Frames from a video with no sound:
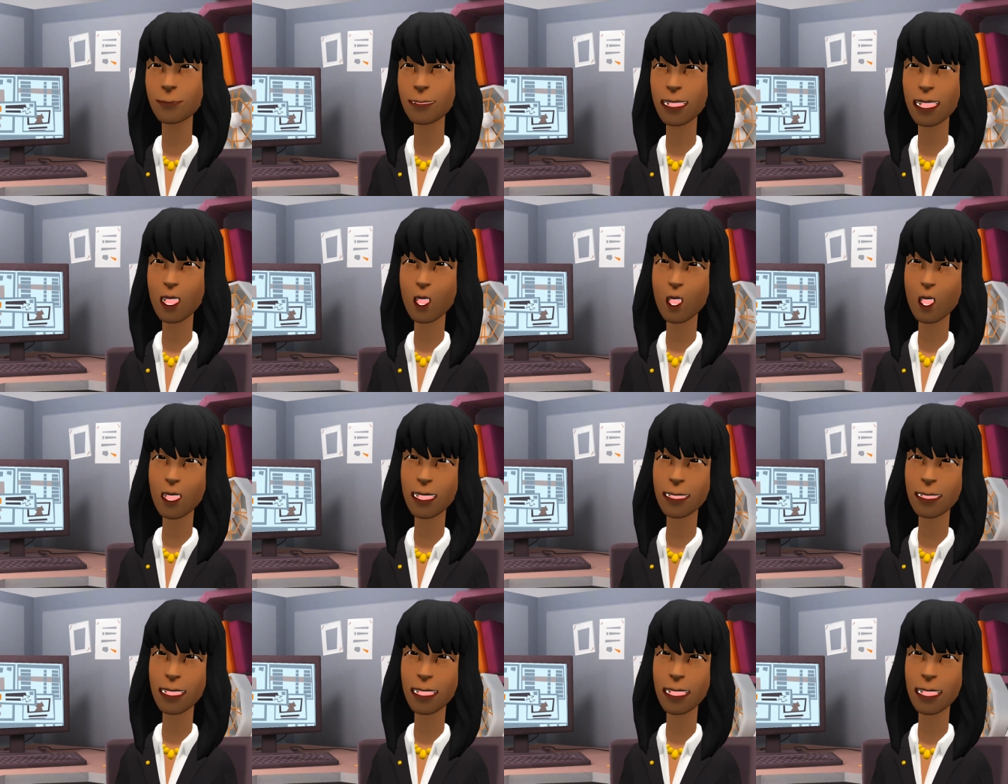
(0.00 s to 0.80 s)
Now
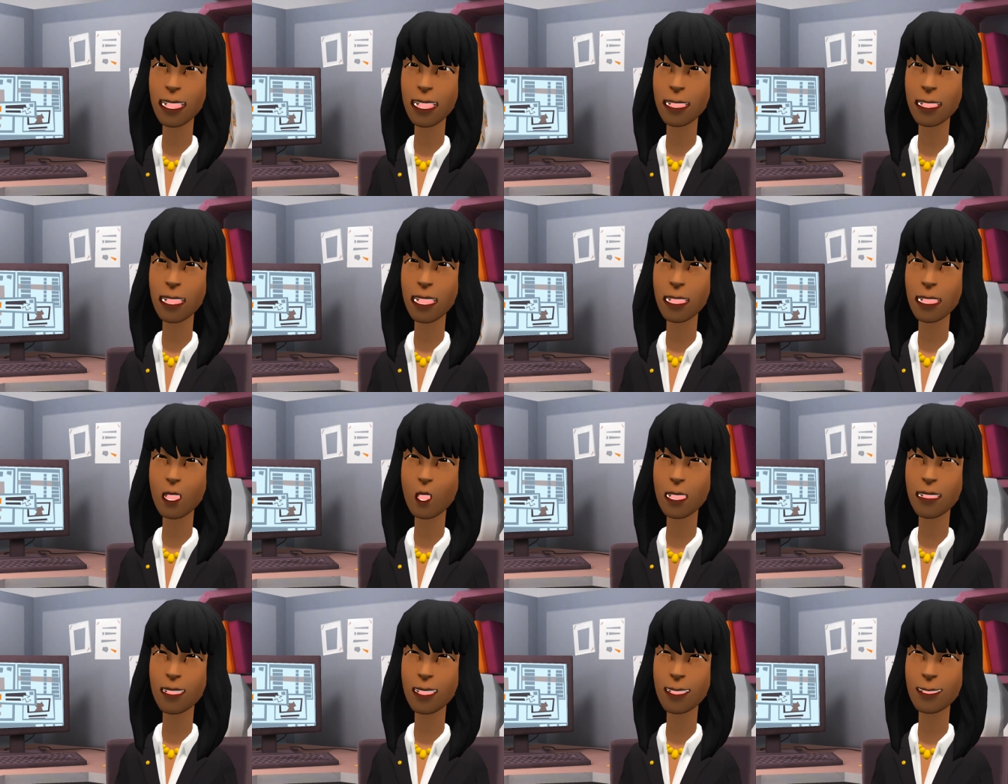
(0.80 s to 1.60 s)
all I need is the
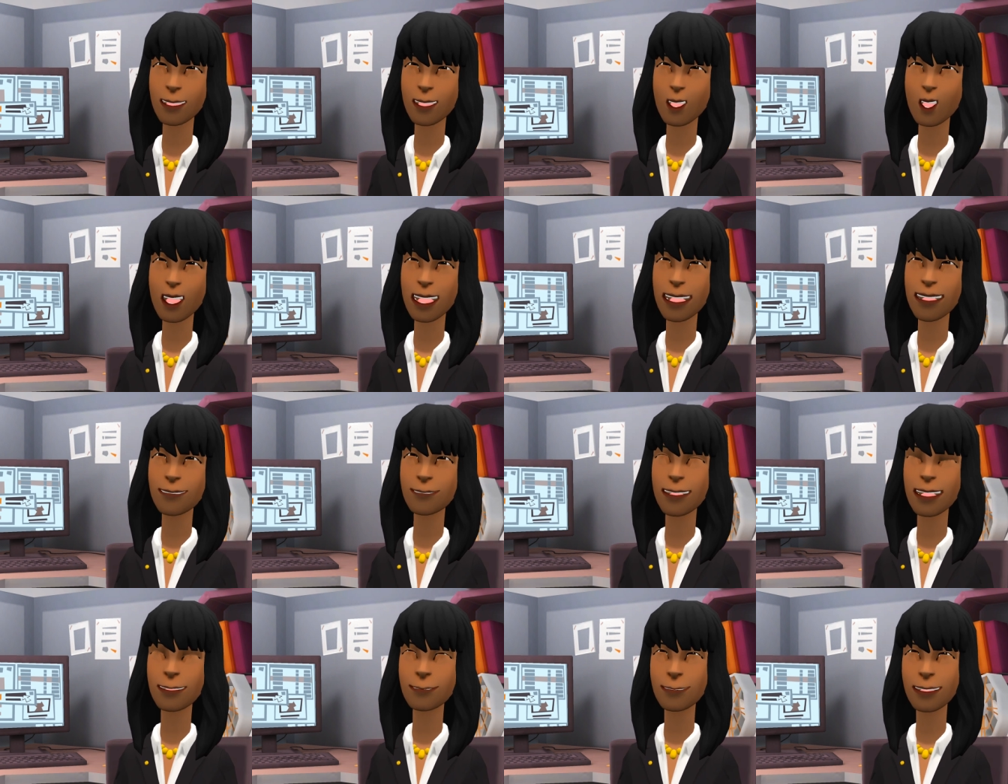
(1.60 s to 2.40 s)
universe to
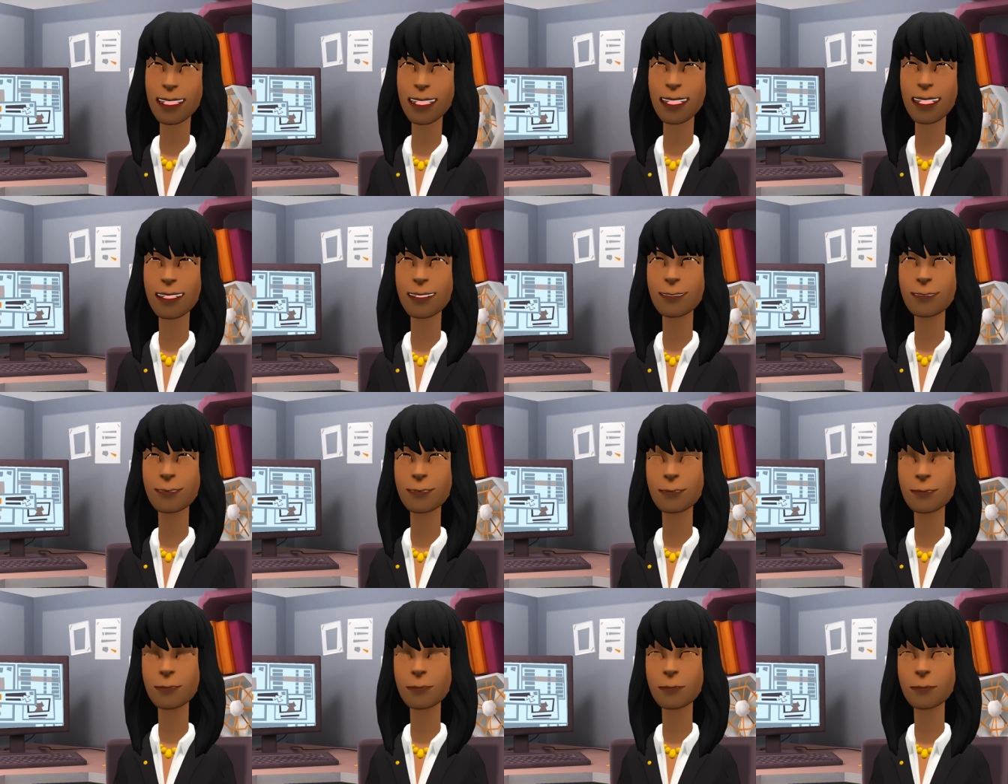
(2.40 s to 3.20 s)
give me a man.
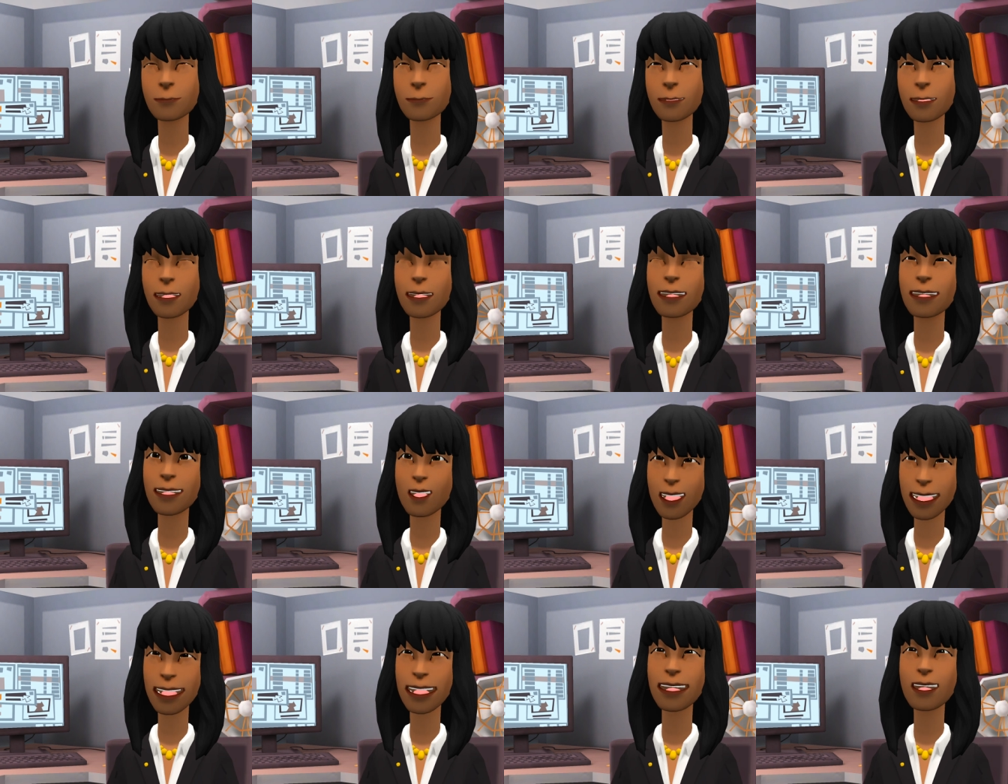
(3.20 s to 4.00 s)
I can't
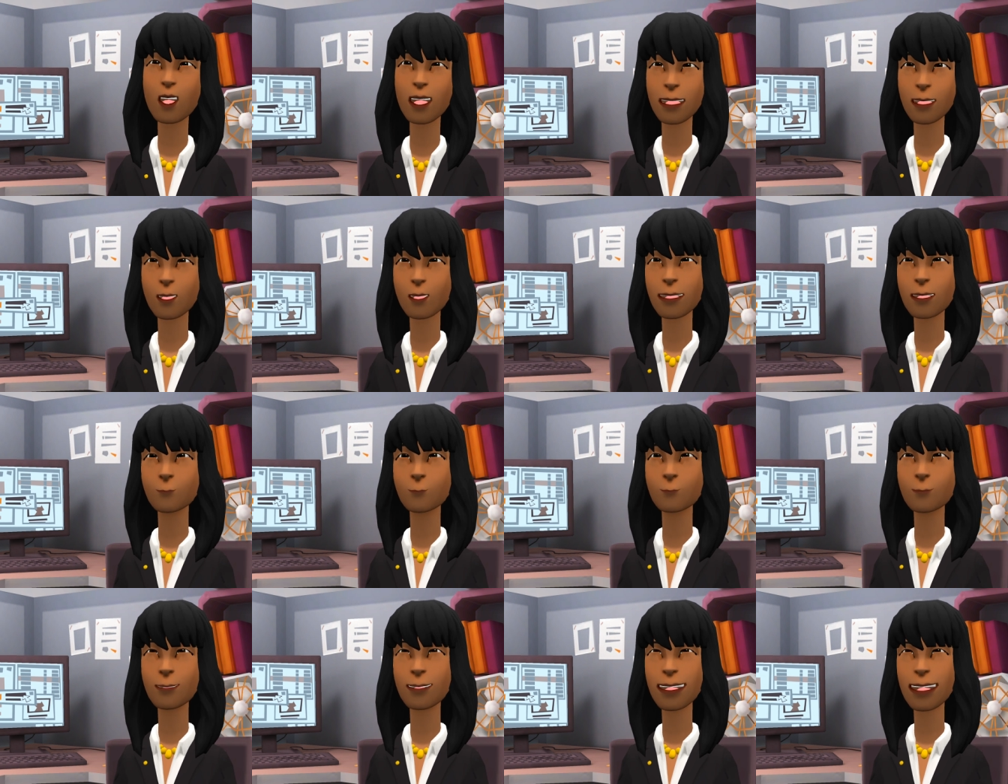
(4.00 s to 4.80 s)
wait to go
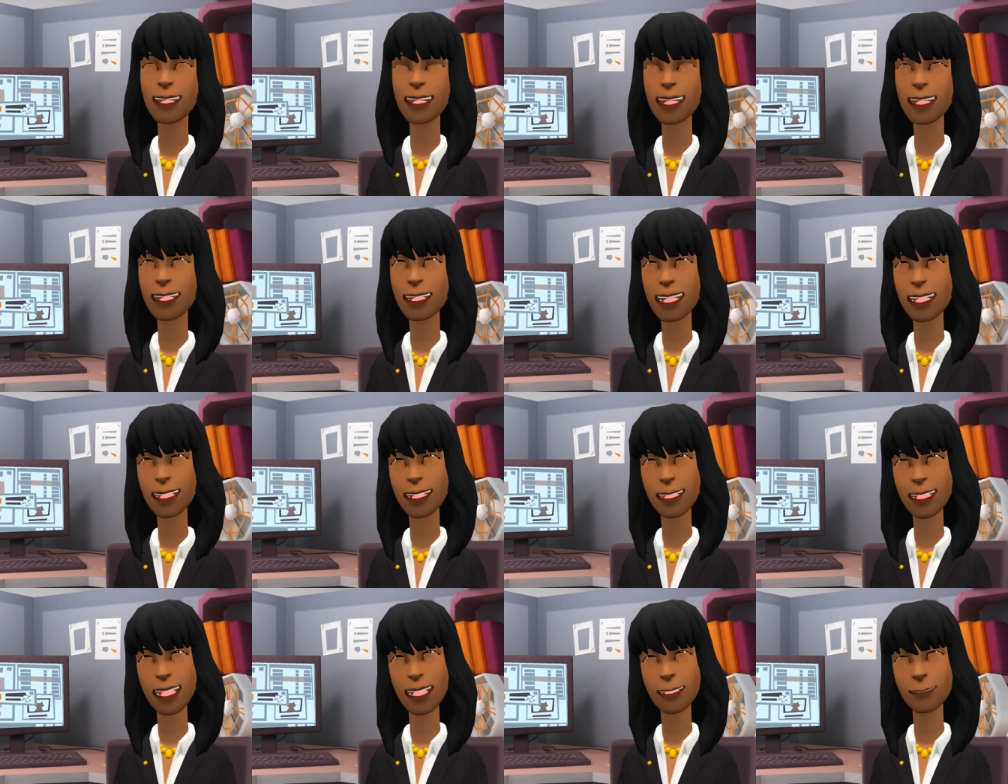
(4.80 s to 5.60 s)
home and list his
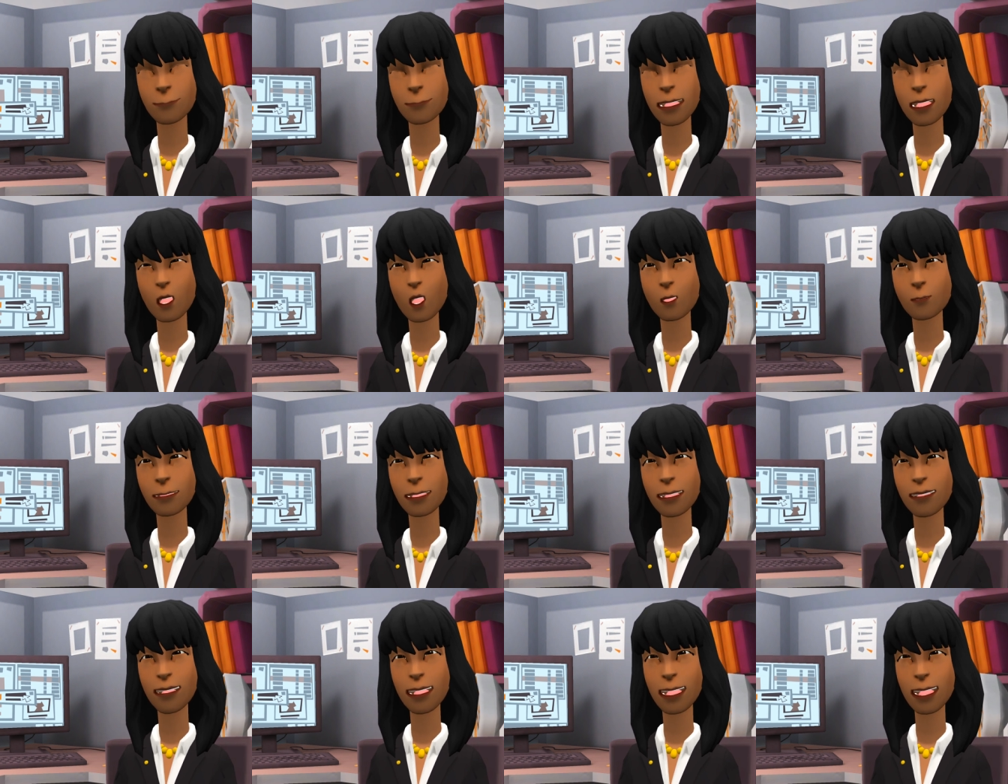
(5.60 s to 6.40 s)
description on
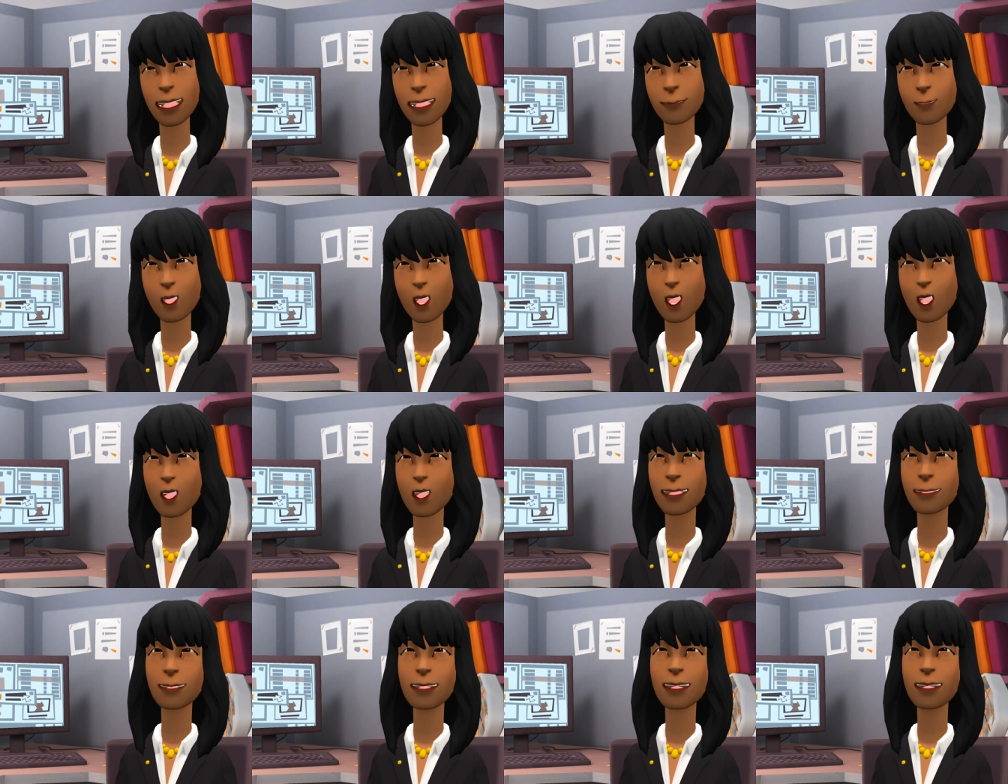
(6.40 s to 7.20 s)
my vision
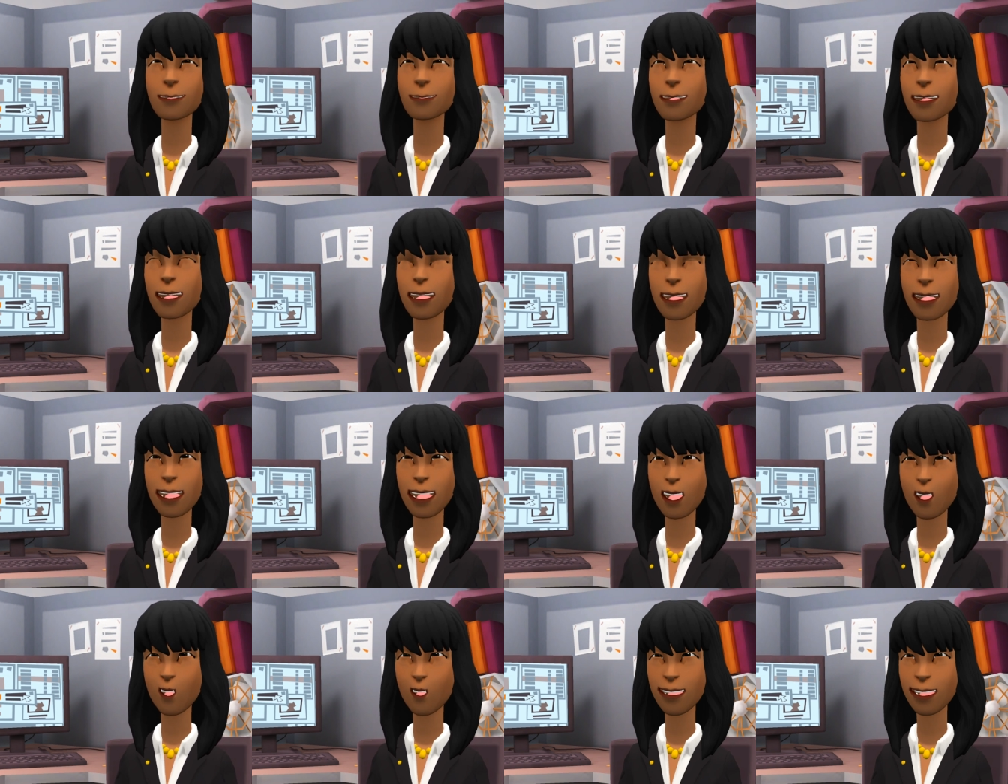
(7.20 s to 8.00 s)
board and see
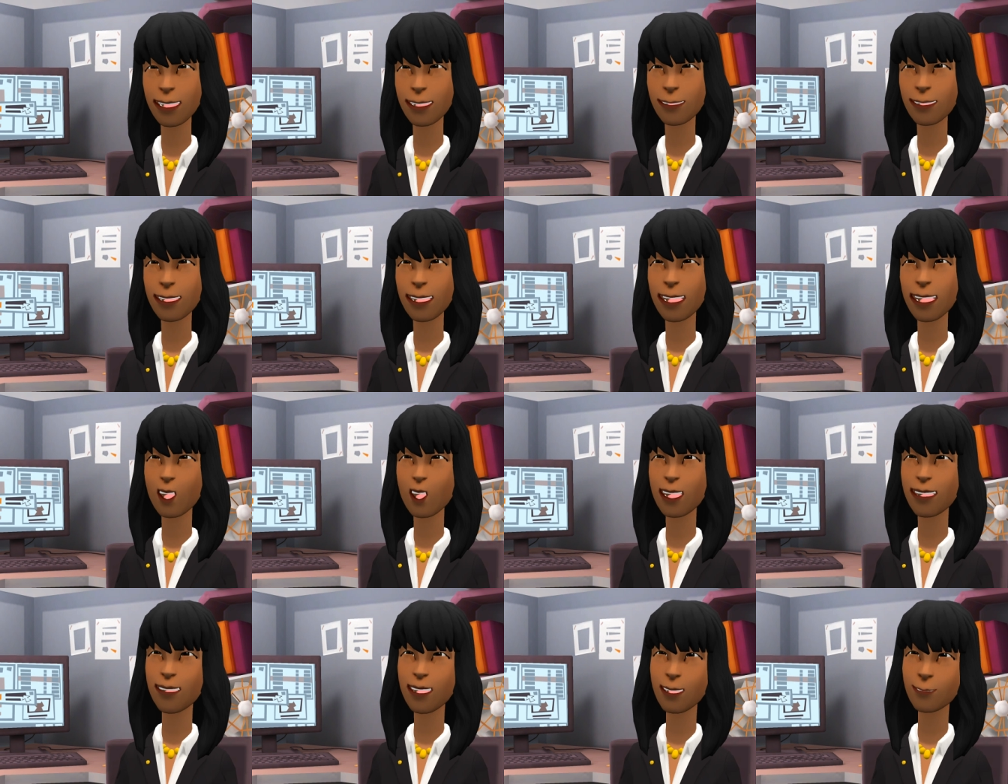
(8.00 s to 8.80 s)
how fast the
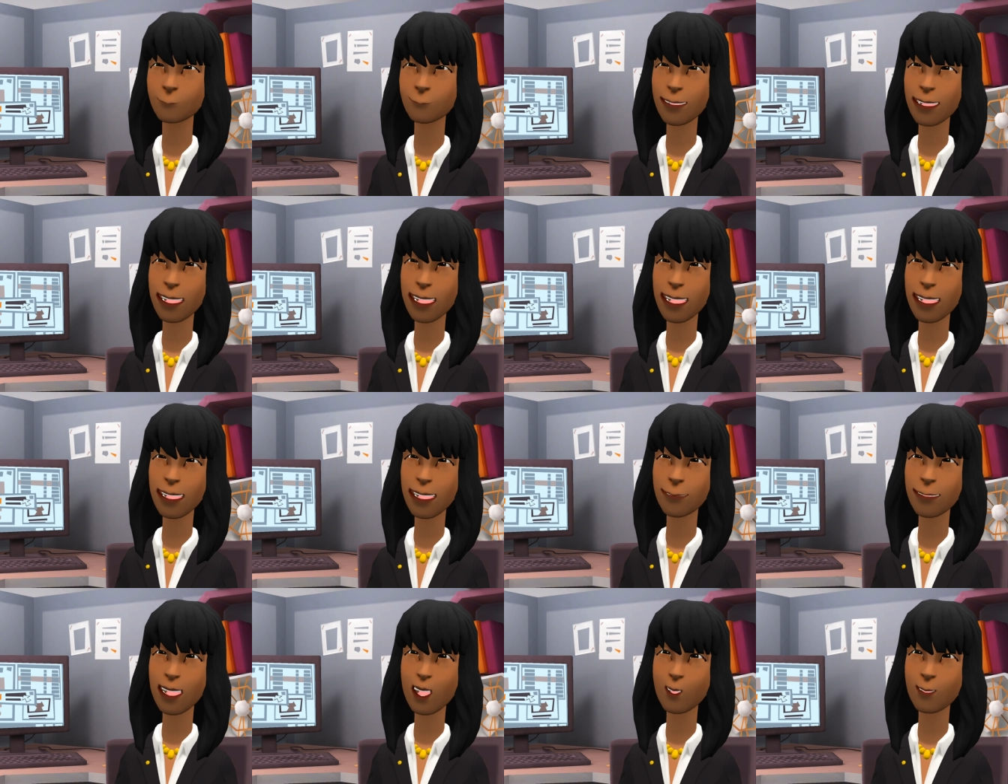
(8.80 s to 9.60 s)
universe brings
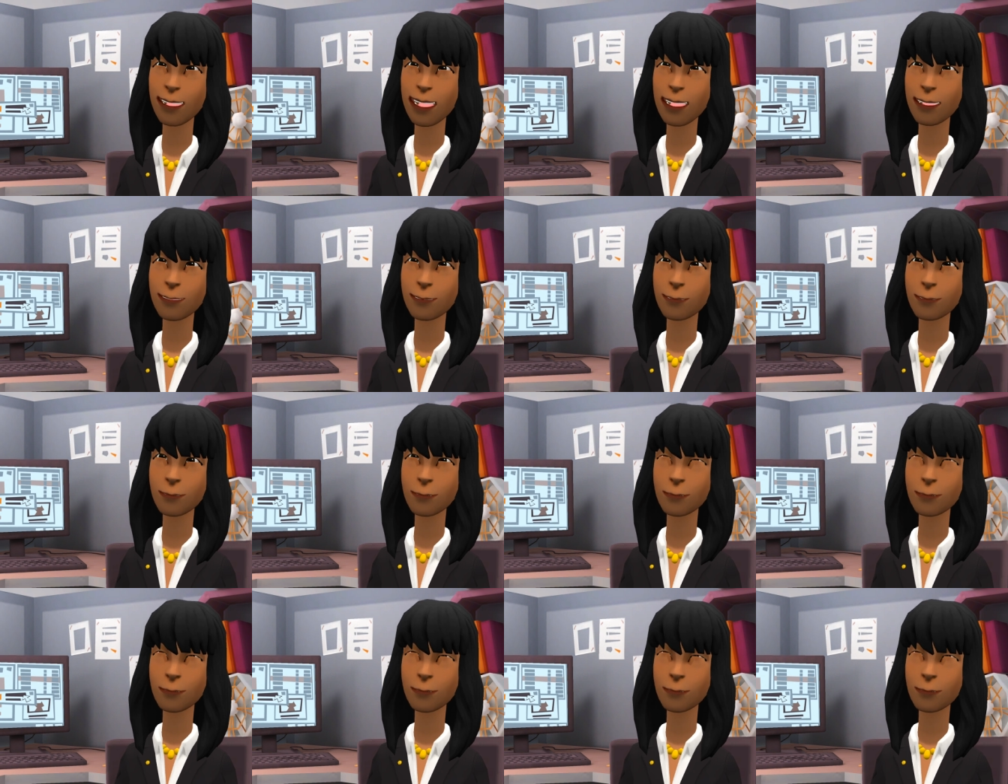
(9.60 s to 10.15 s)
him to me.